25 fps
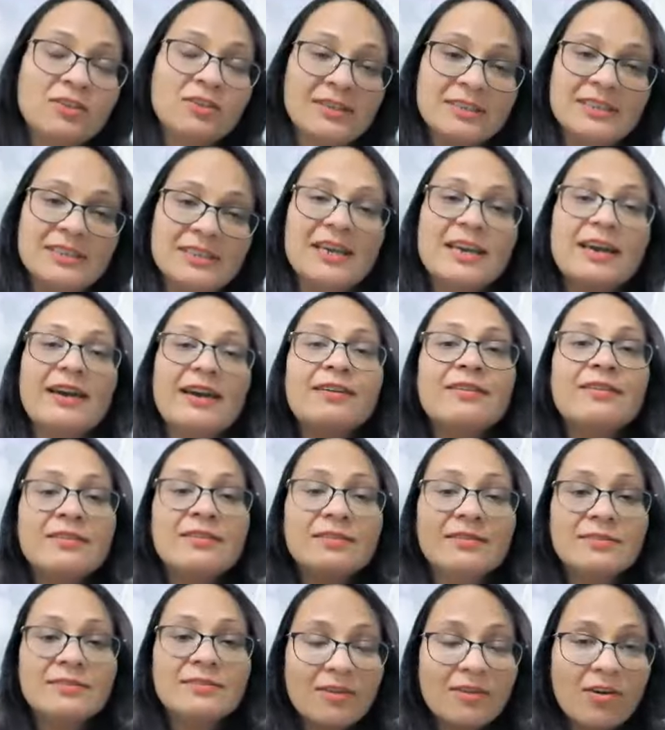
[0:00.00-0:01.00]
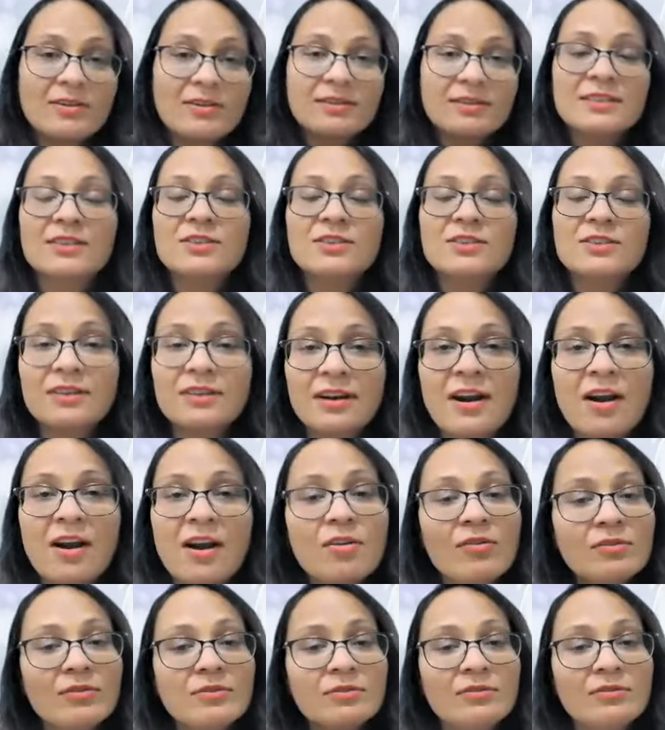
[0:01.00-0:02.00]
on the chair or sit on the
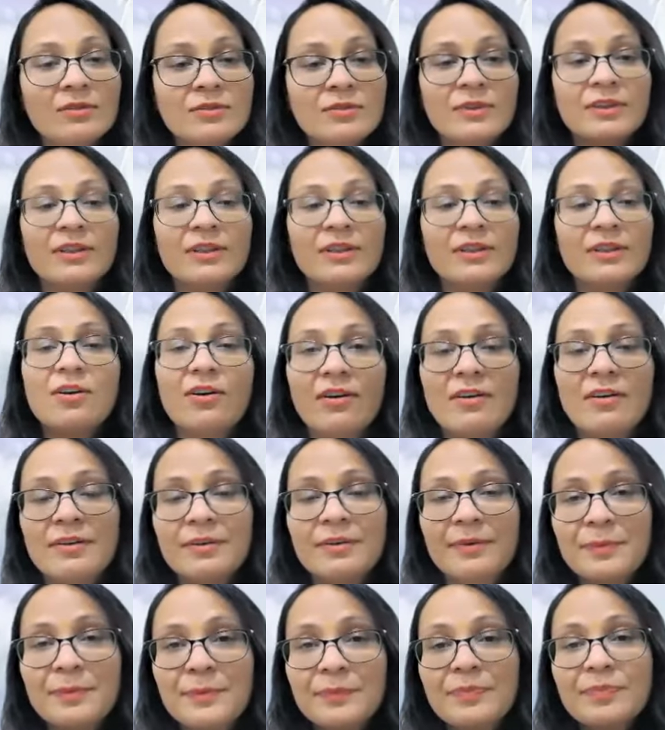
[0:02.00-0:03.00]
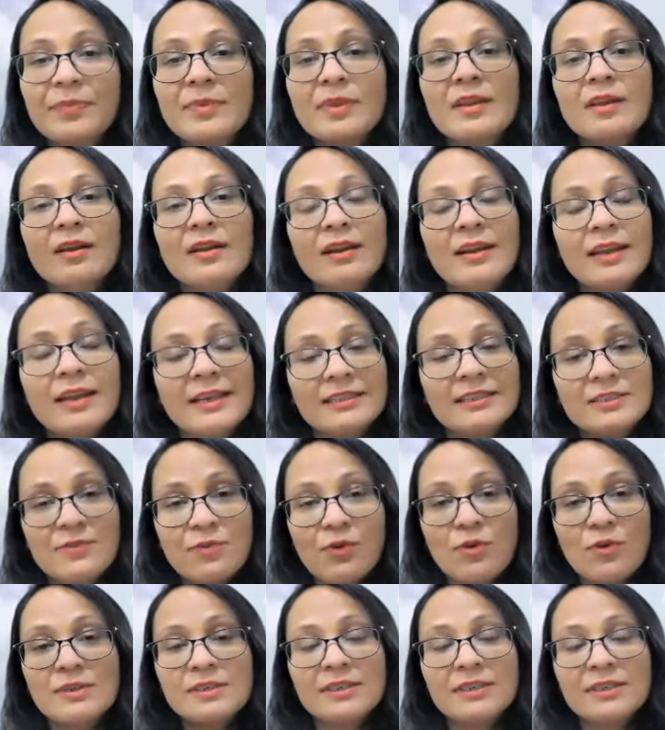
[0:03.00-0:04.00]
ground with your legs
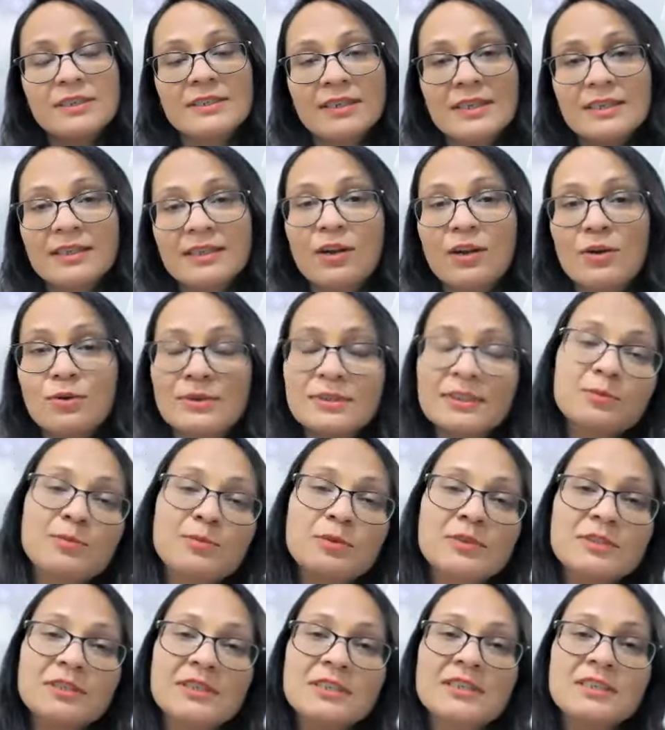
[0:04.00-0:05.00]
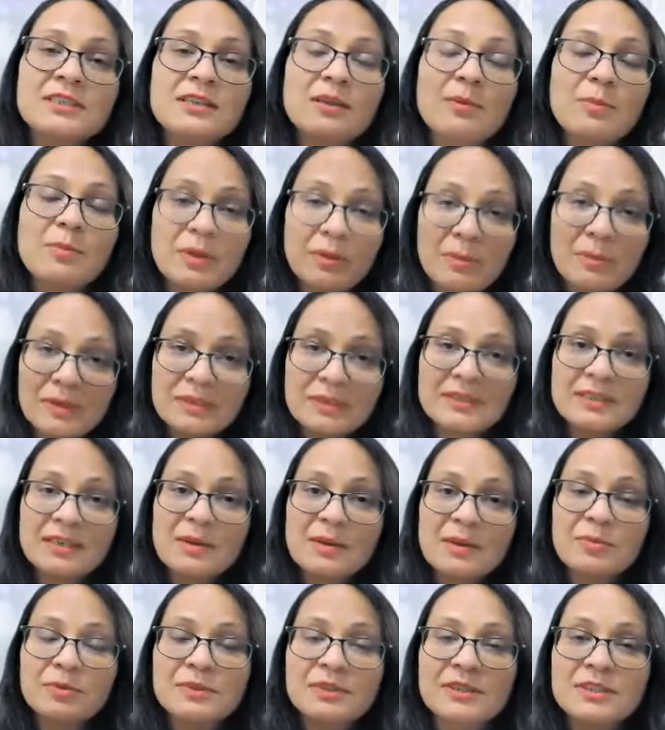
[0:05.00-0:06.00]
folded in the lotus position, the
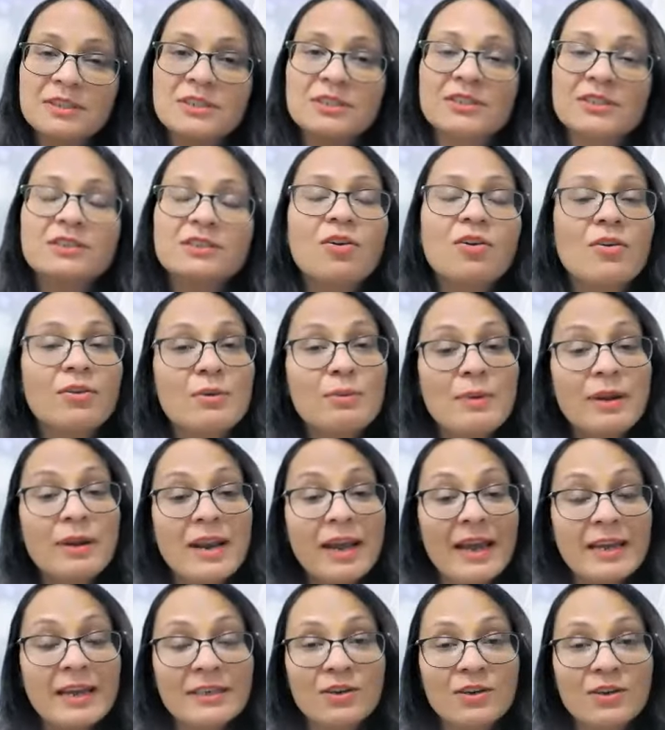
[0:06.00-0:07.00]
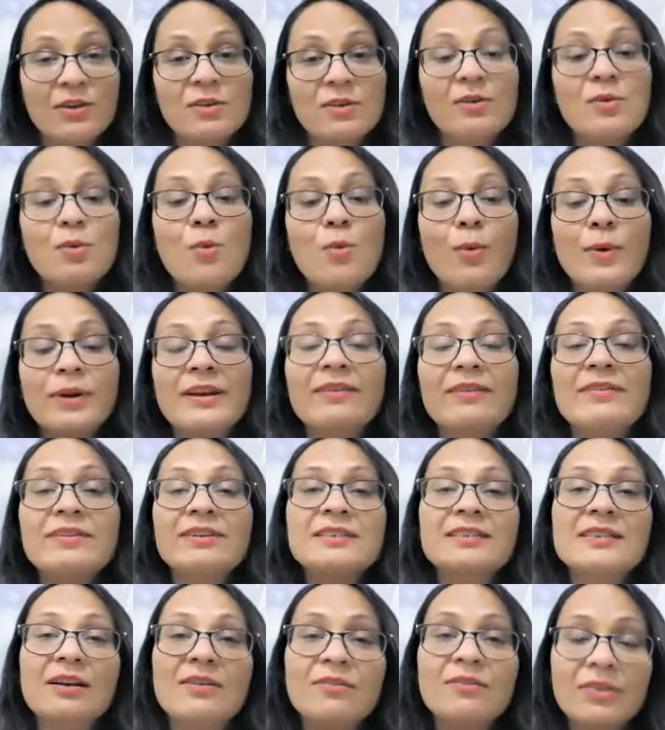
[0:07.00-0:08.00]
Padmasana position, or you may lie down, whatever
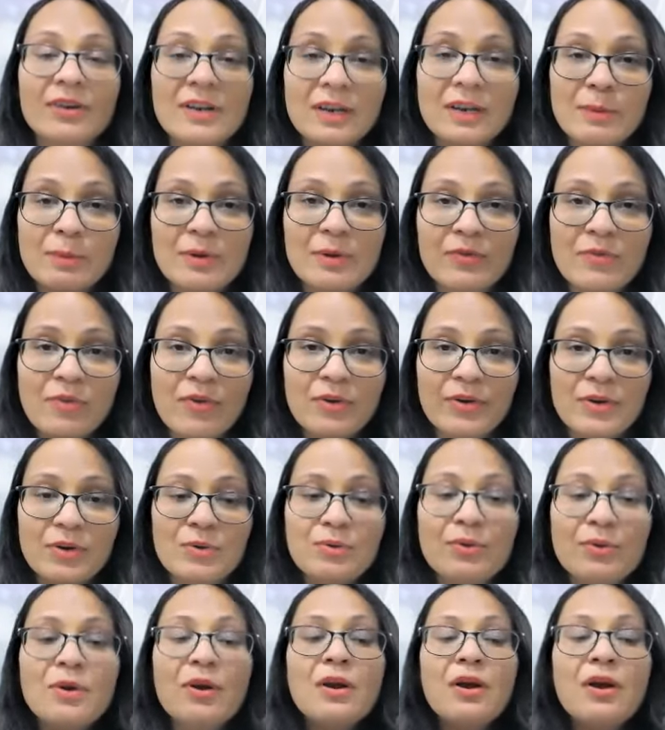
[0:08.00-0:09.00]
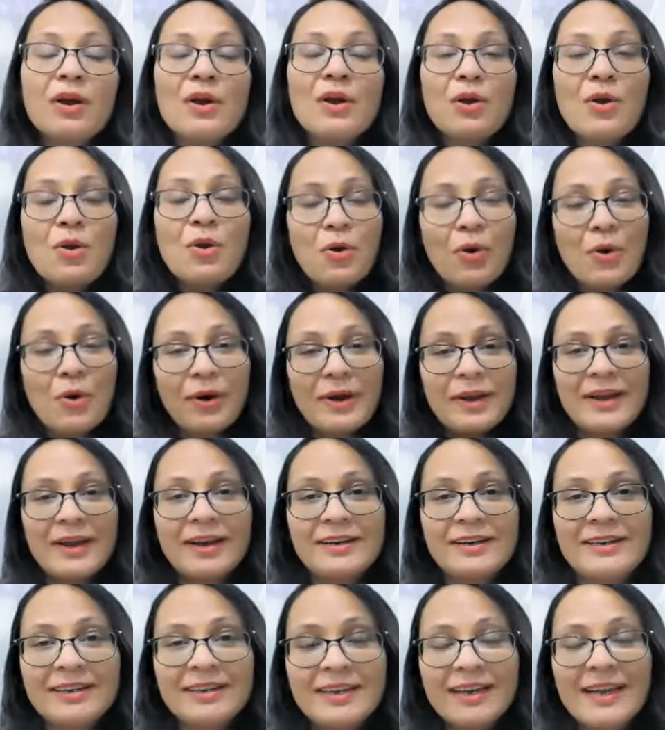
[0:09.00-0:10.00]
is comfortable for you, go
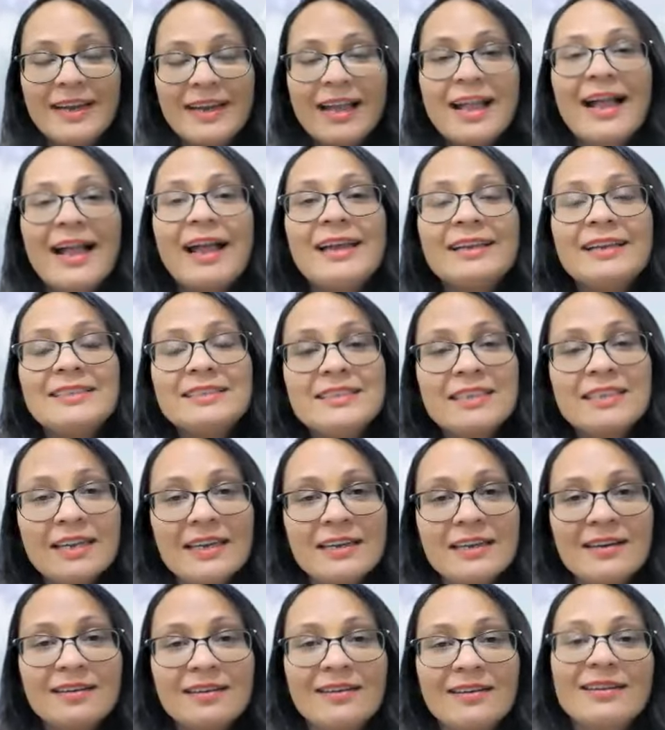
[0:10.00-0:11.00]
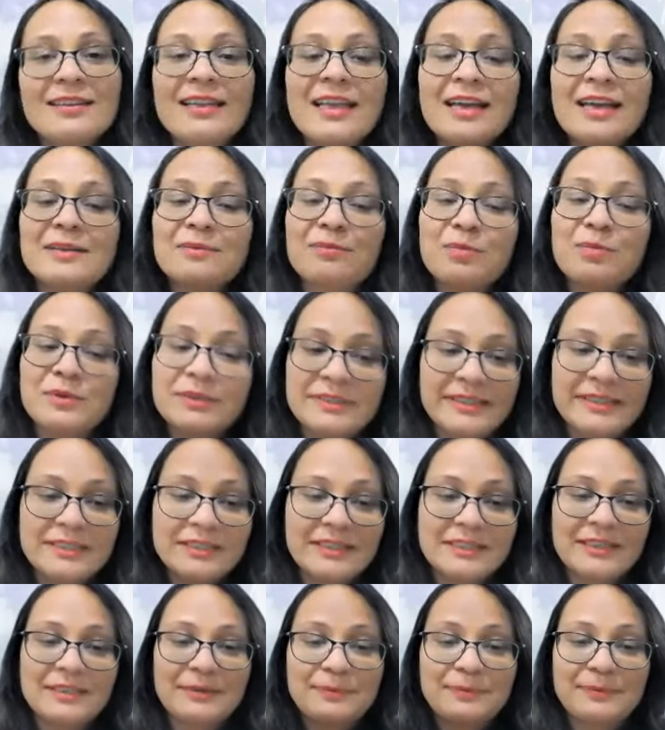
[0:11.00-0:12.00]
ahead and take that
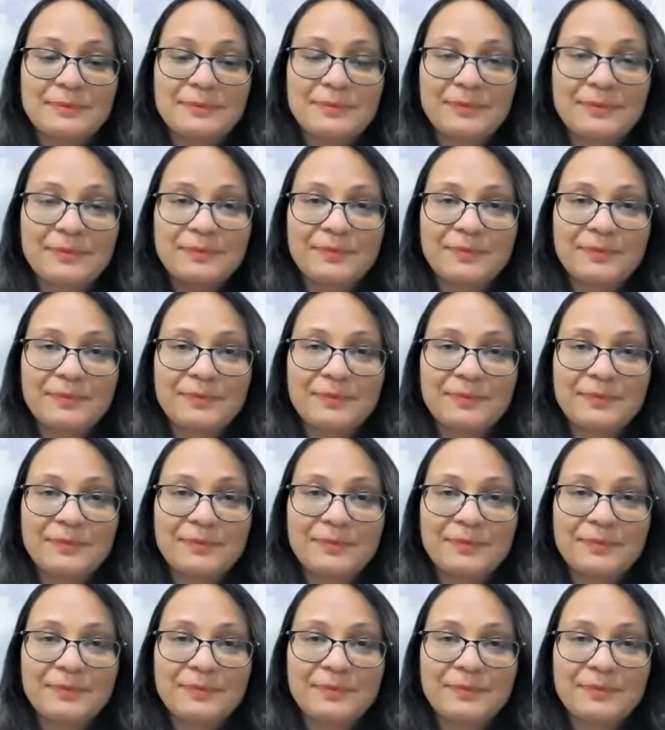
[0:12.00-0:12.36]
position.